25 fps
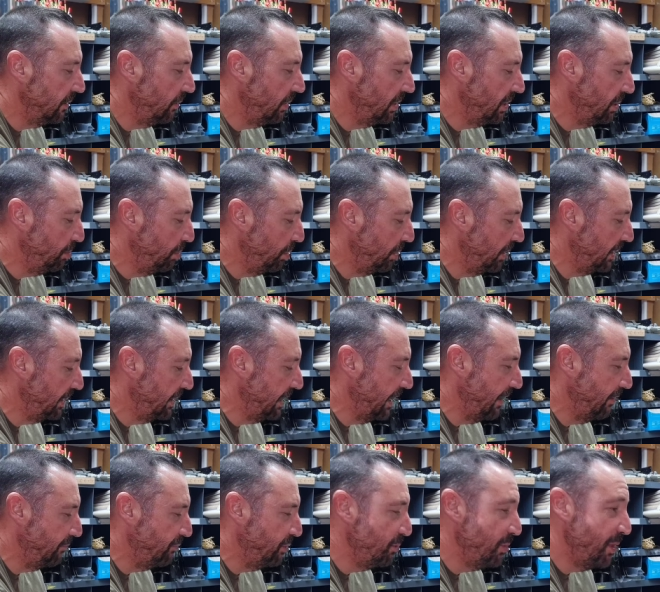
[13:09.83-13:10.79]
so when you put it
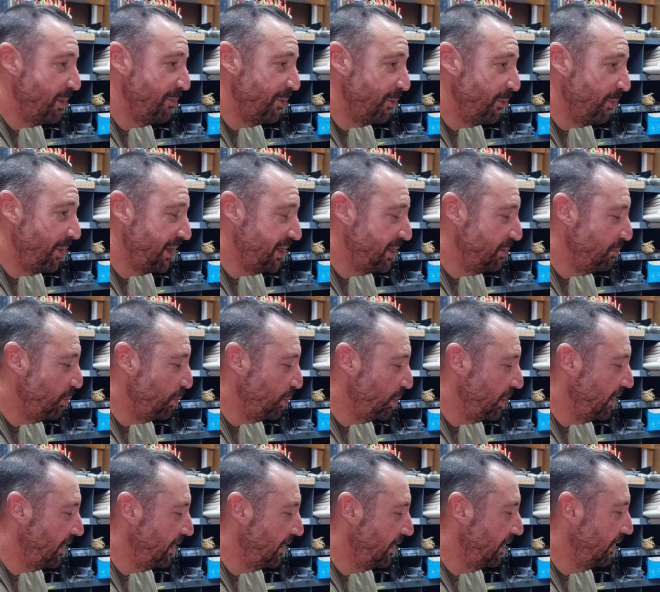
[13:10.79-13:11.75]
down, remember where you put
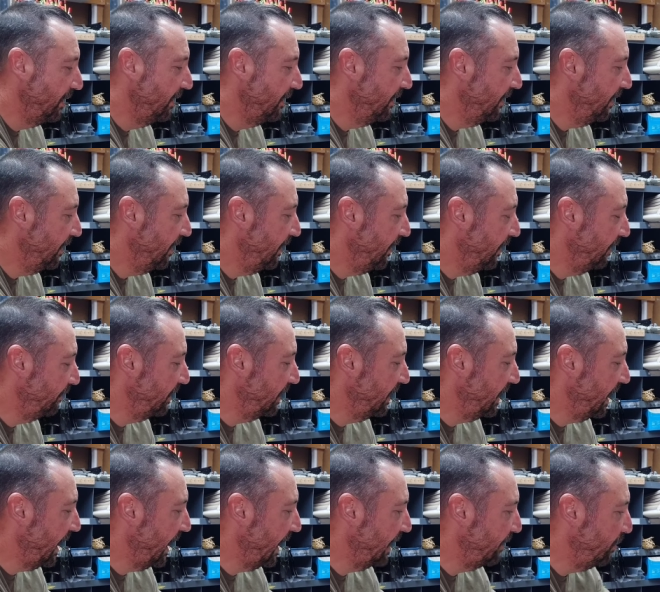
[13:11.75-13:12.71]
it. Uh, I'm
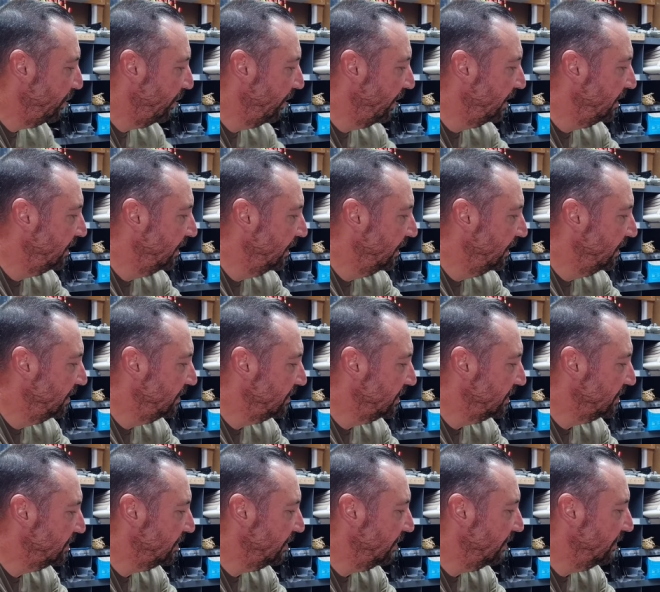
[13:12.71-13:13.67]
going to hang mine
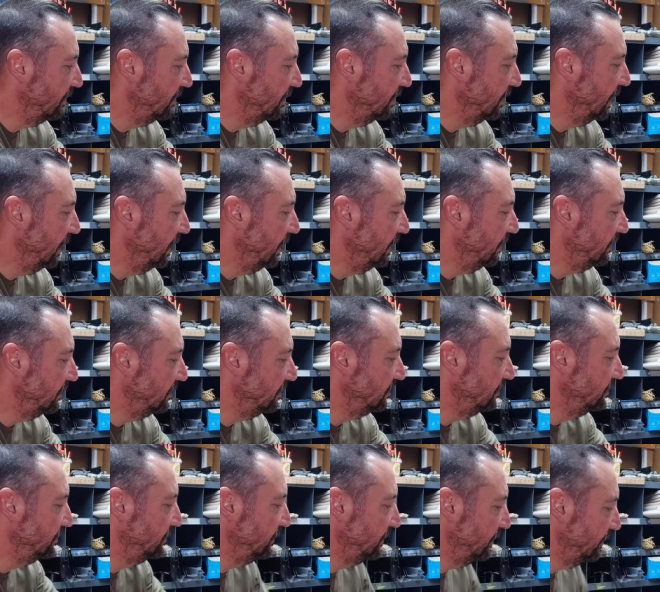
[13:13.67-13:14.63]
just on a
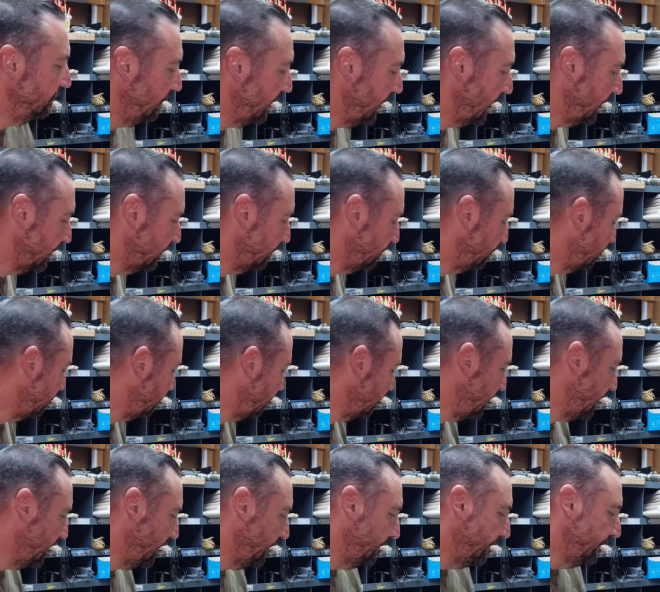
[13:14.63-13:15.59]
little rack I've got
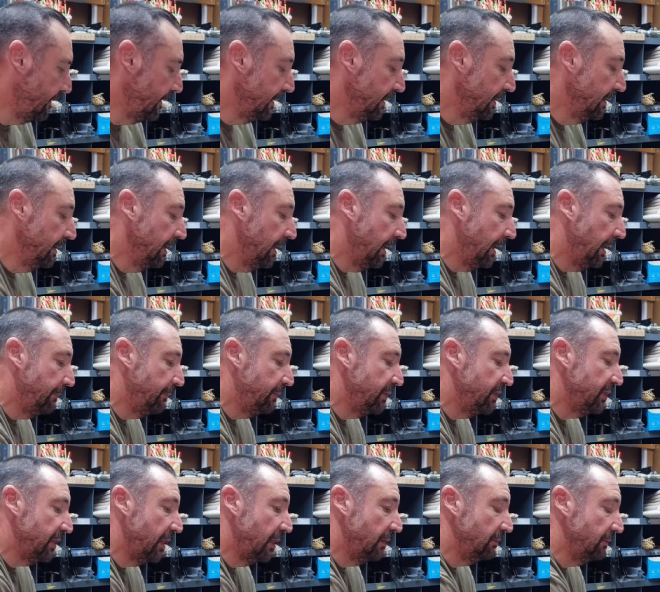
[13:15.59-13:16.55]
there. Um,
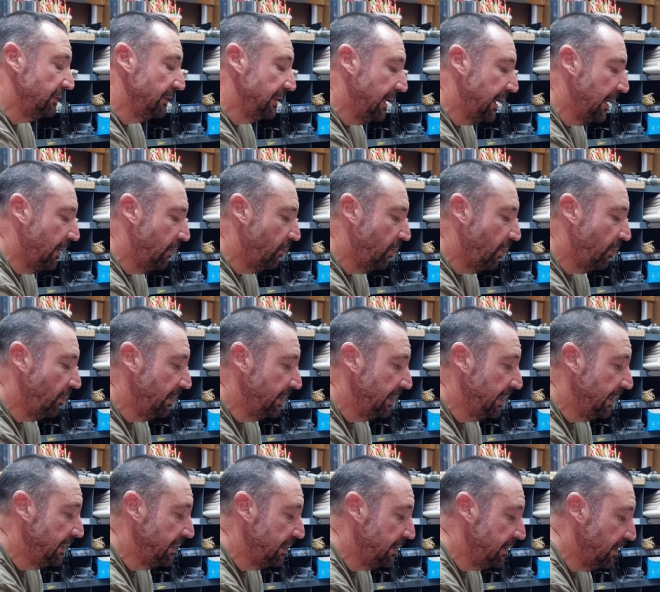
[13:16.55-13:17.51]
so now what we
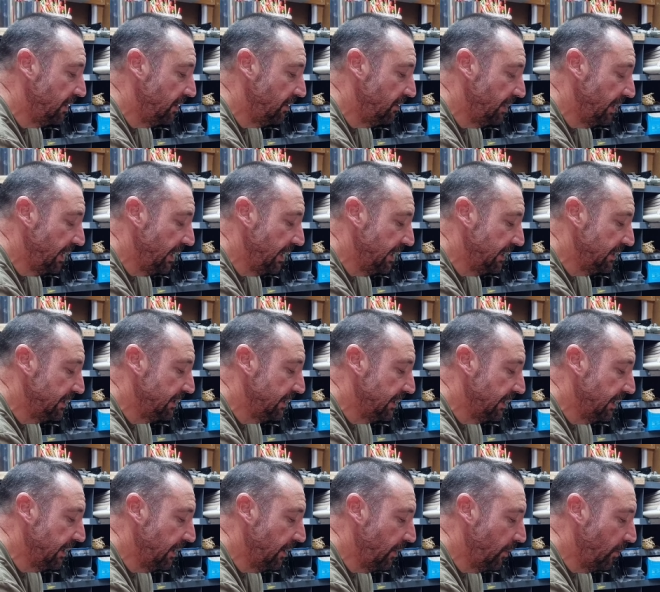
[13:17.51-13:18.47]
need to do is
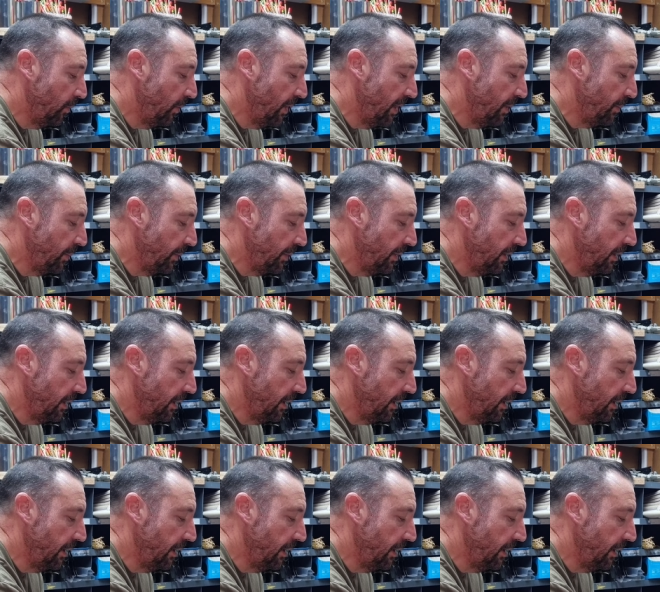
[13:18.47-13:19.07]
whip